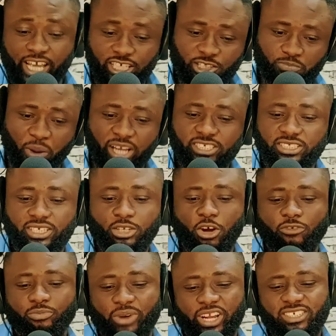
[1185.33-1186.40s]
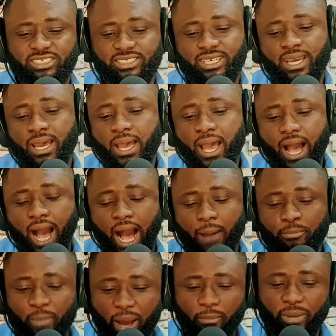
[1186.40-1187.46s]
the expansion of BRICS
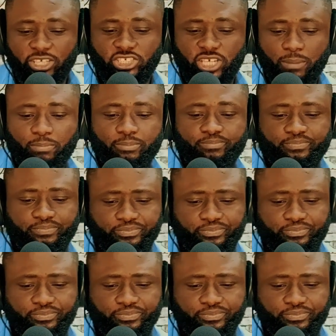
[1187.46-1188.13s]
membership